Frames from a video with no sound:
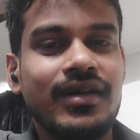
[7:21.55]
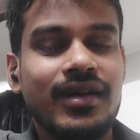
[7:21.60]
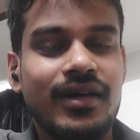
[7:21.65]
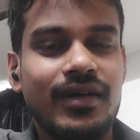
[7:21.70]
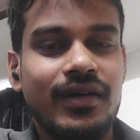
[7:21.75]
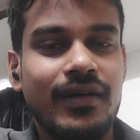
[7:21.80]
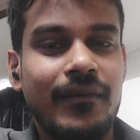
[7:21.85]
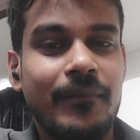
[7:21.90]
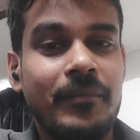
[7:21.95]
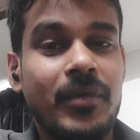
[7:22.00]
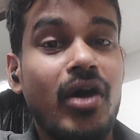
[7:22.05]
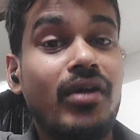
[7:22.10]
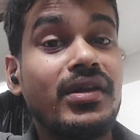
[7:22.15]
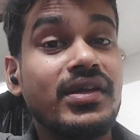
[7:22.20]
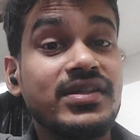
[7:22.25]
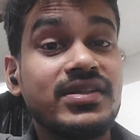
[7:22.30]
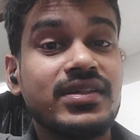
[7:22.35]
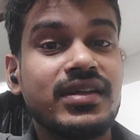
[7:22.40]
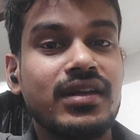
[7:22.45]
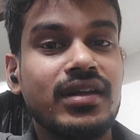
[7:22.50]
on
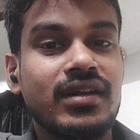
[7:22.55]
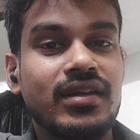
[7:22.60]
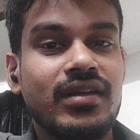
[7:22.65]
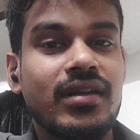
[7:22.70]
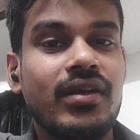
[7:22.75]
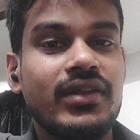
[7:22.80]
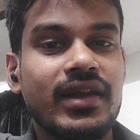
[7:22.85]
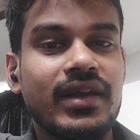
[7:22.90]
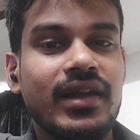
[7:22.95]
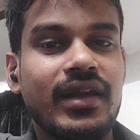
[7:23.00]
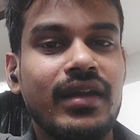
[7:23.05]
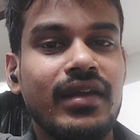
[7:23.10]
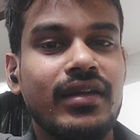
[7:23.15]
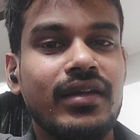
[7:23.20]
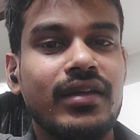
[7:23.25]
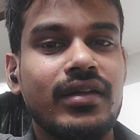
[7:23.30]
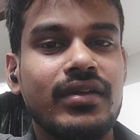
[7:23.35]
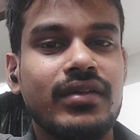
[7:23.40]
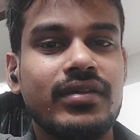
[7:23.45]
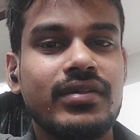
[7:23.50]
his end, on the client
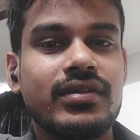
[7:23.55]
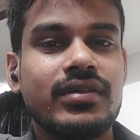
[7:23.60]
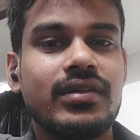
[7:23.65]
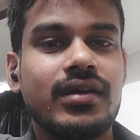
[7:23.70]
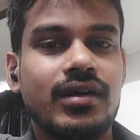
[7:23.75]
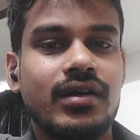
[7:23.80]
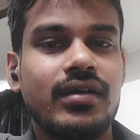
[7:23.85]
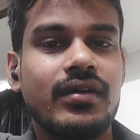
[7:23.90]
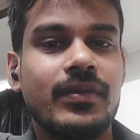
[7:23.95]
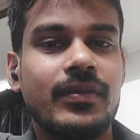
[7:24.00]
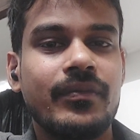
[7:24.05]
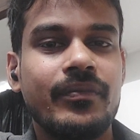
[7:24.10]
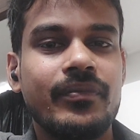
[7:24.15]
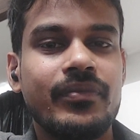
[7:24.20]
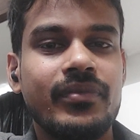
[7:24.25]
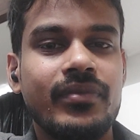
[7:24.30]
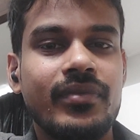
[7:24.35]
end. Um,